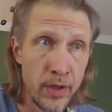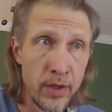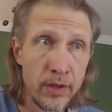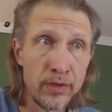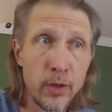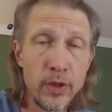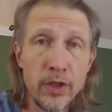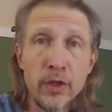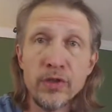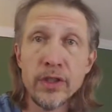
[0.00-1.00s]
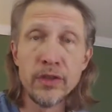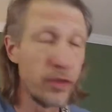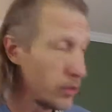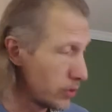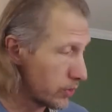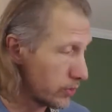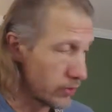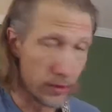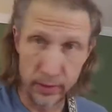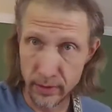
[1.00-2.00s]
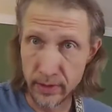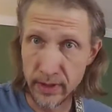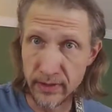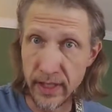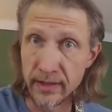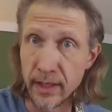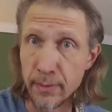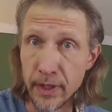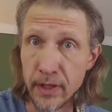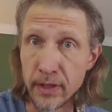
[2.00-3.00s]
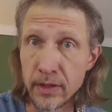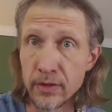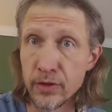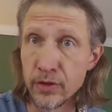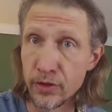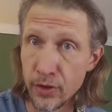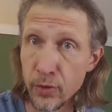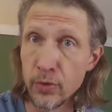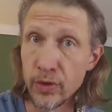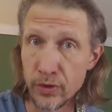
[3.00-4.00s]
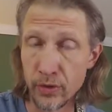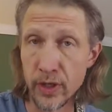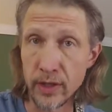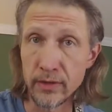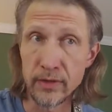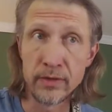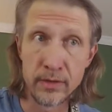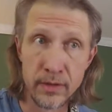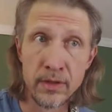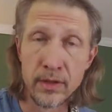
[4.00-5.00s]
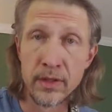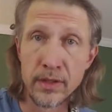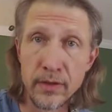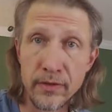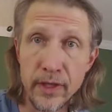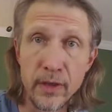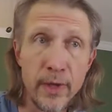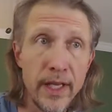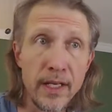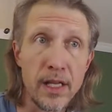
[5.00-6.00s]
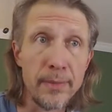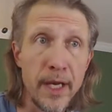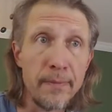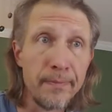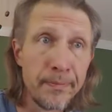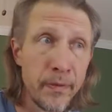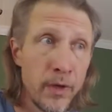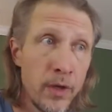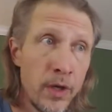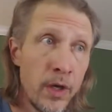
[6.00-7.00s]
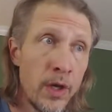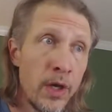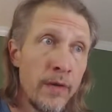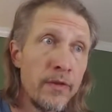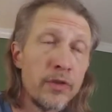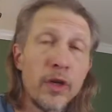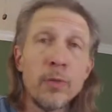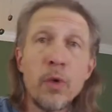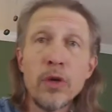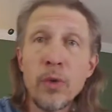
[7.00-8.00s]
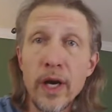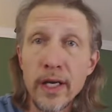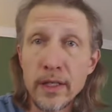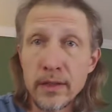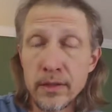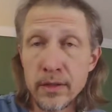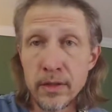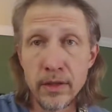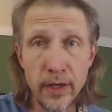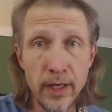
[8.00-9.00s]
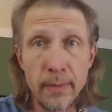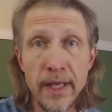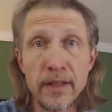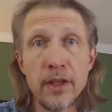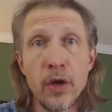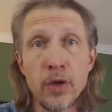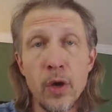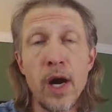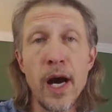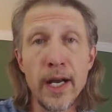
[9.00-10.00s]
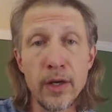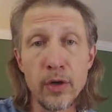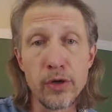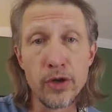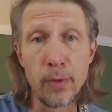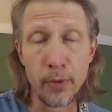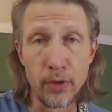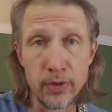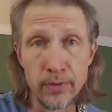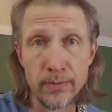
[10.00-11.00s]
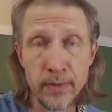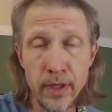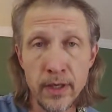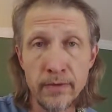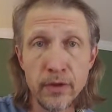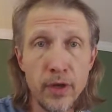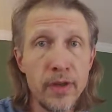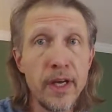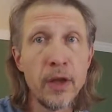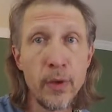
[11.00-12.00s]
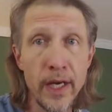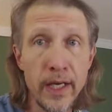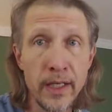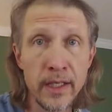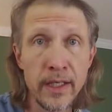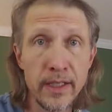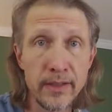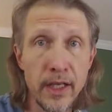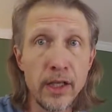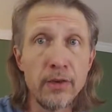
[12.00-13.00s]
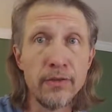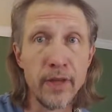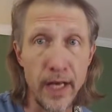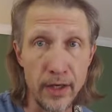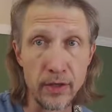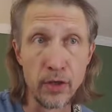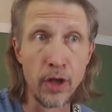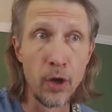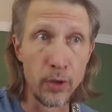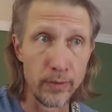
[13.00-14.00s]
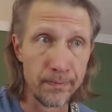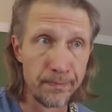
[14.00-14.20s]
So when you're using the tuners, these things up here, to tune the strings, go figure why they call them that. If you turn them one way, they're going to make the note go higher or sharper. If you turn it the other way, it's going to go flatter or lower.